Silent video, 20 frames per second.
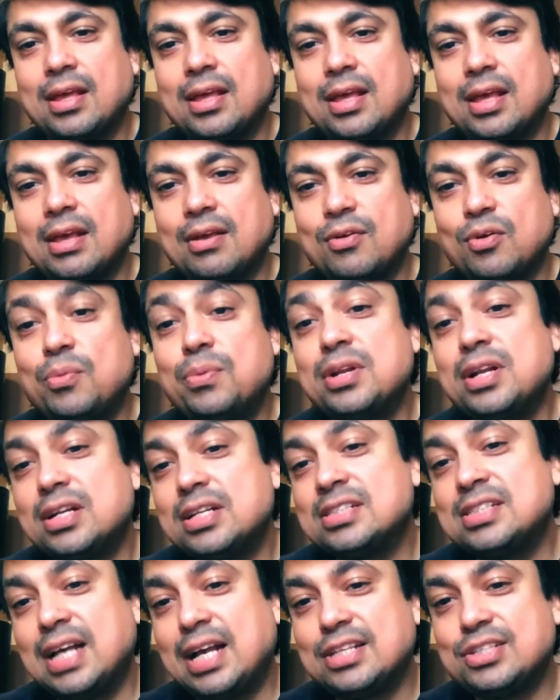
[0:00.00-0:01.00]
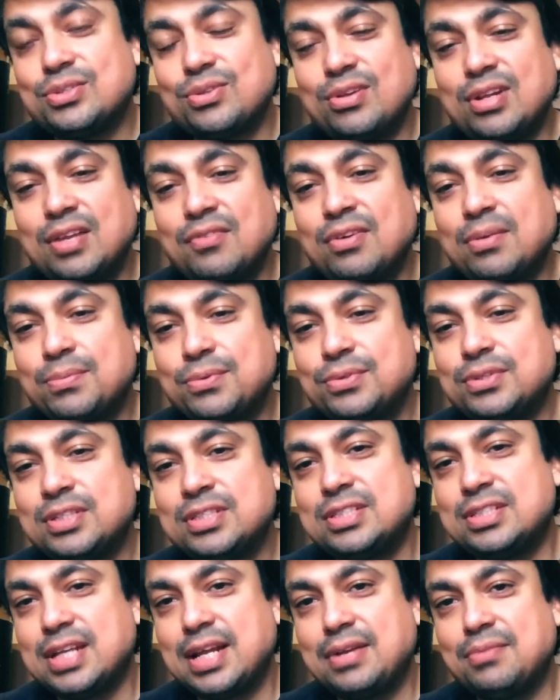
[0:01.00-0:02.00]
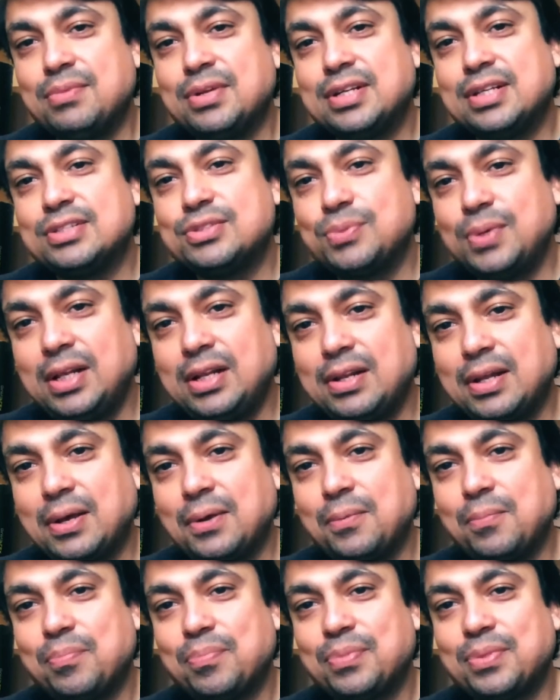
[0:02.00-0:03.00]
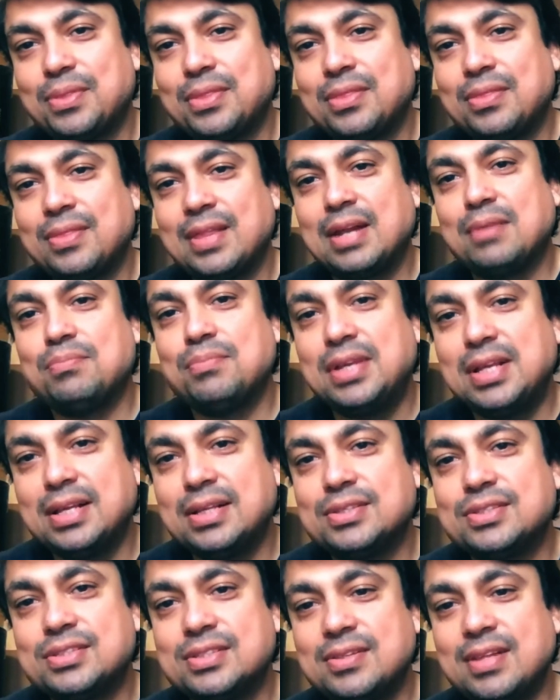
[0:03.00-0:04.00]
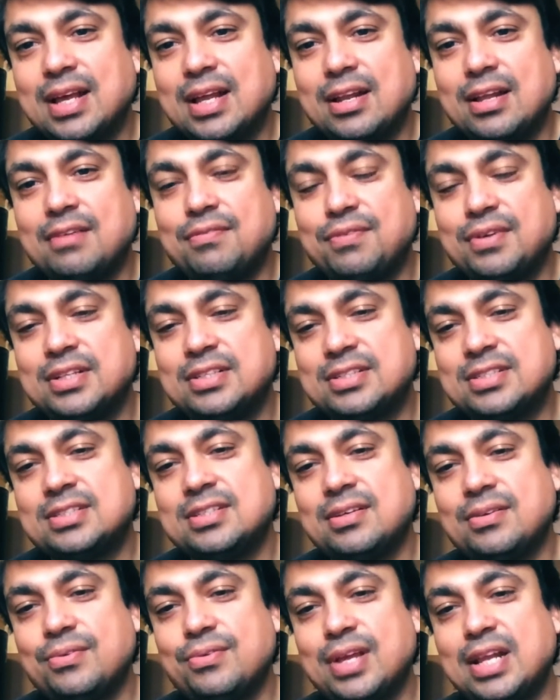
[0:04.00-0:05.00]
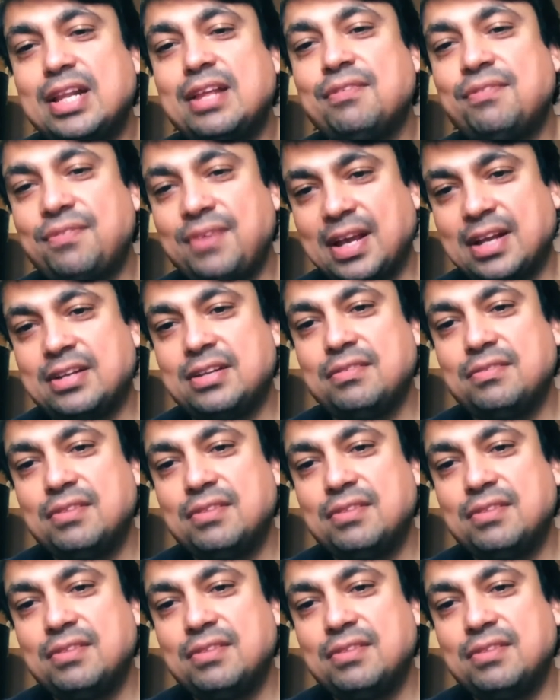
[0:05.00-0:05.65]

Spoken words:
Kubernetes has to live up to this statement as well now. That means that if it's really effectively